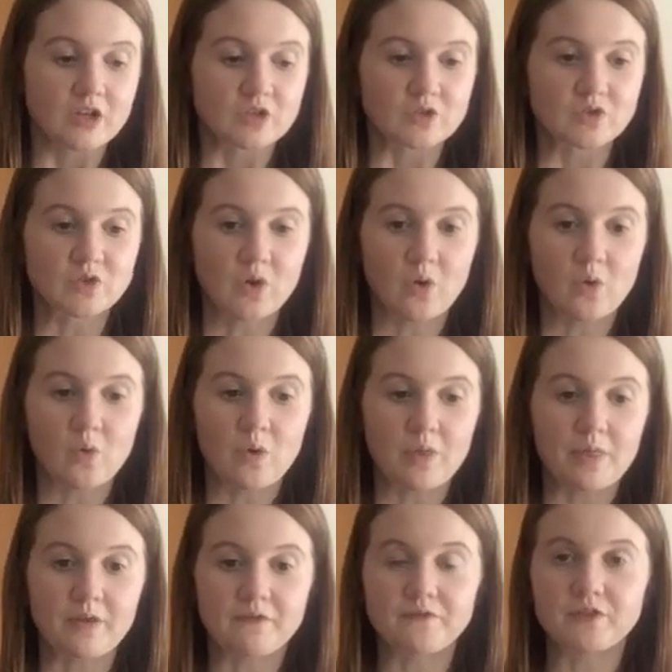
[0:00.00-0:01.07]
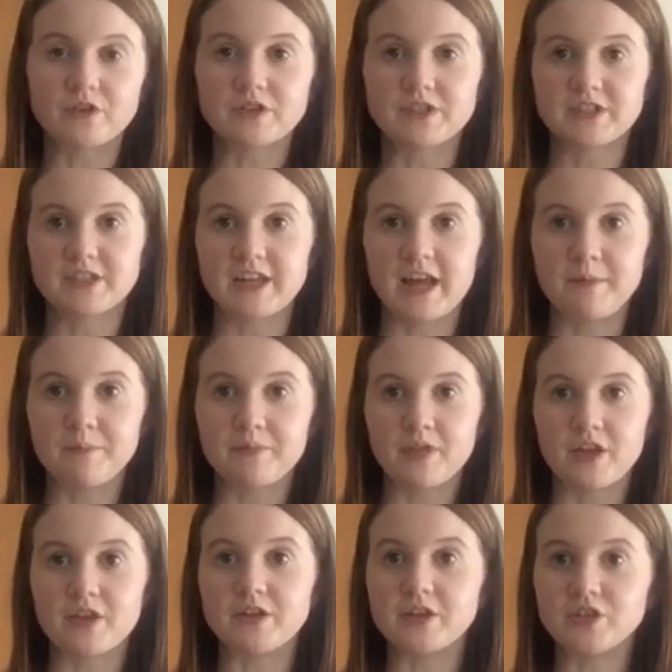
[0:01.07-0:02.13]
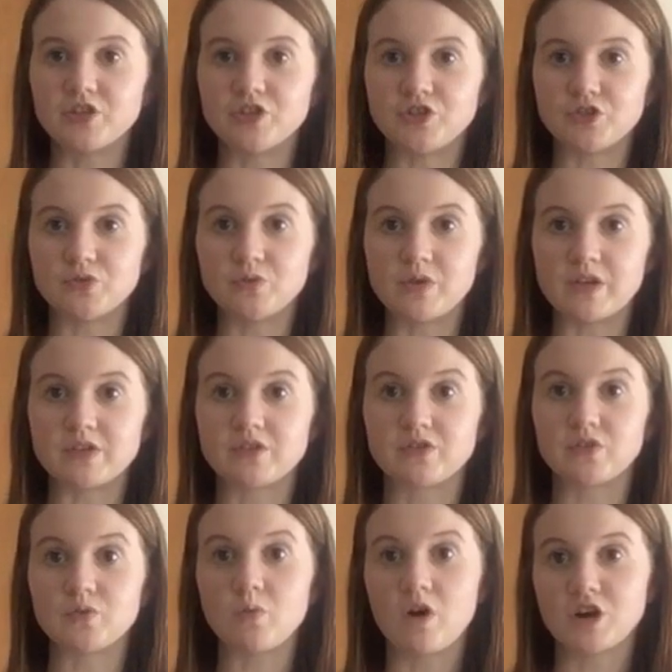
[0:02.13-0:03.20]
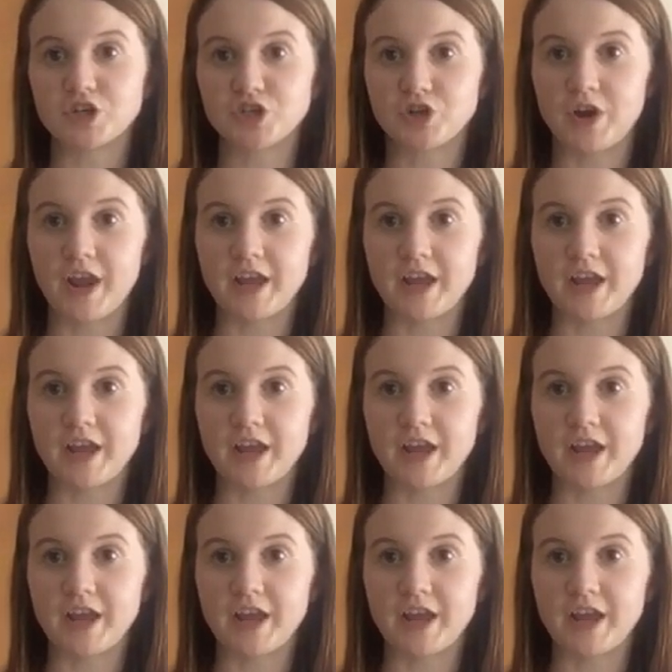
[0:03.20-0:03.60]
So the first step that you need to do is to wash your